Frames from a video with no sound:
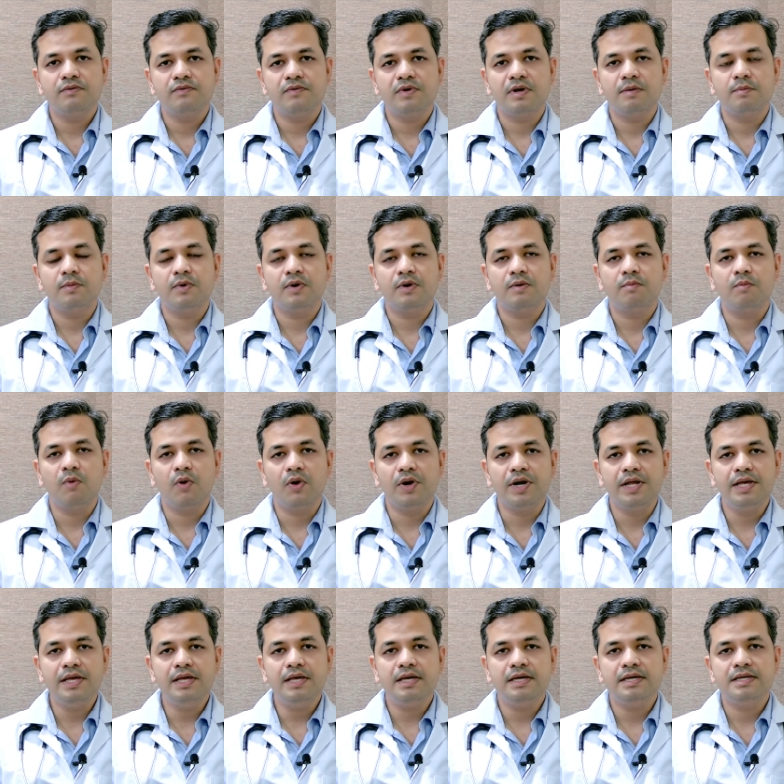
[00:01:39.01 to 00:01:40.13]
from our
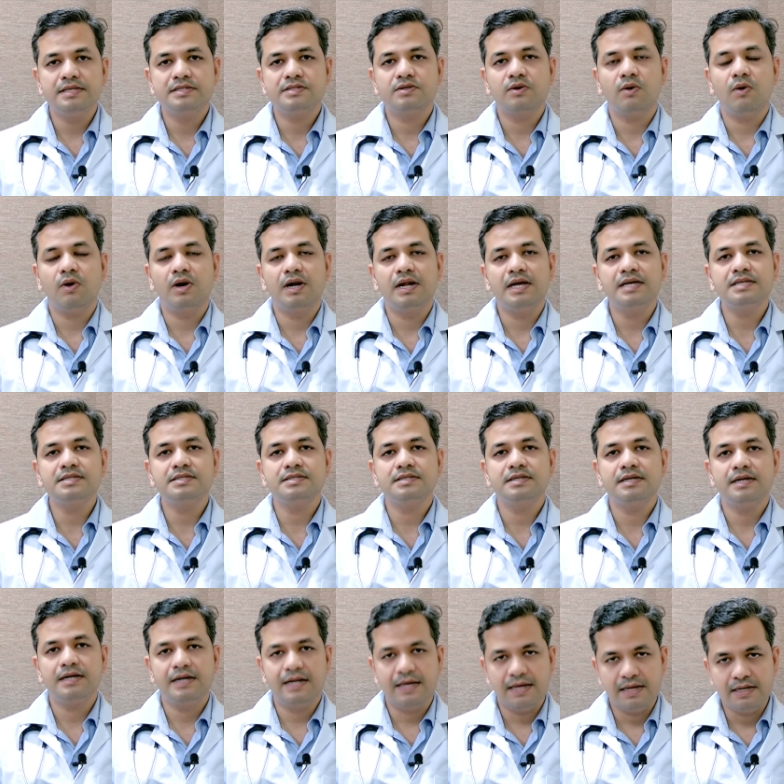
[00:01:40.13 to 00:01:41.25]
body is called
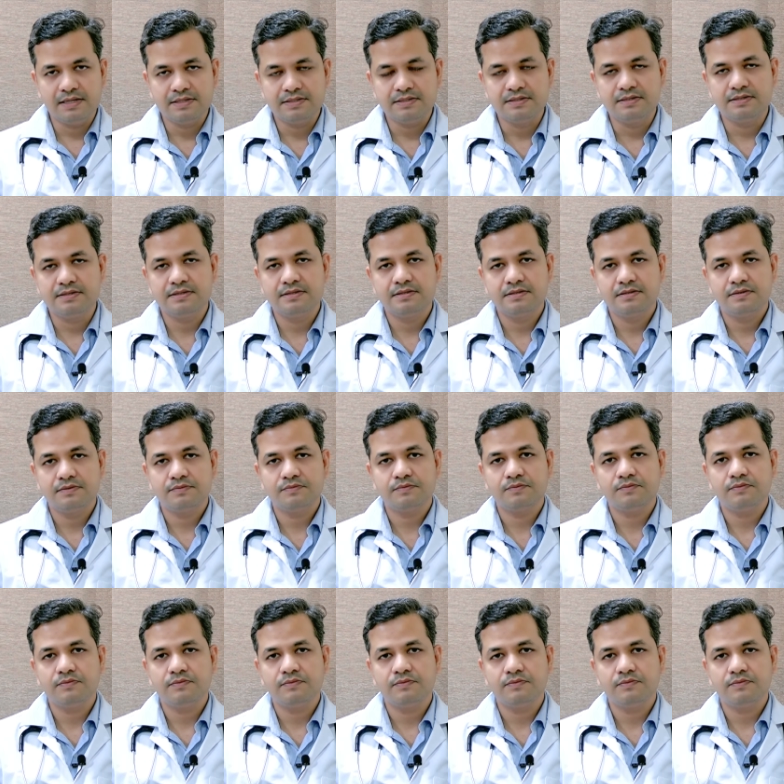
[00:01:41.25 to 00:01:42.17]
as dialysis.